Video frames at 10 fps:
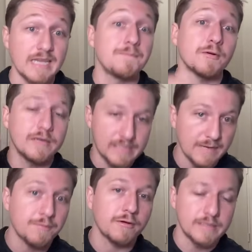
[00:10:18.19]
deeper and
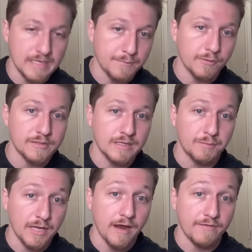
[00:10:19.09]
deeper and deeper into the
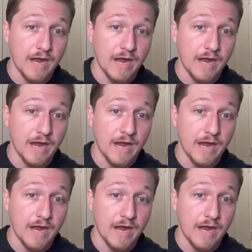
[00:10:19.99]
playoff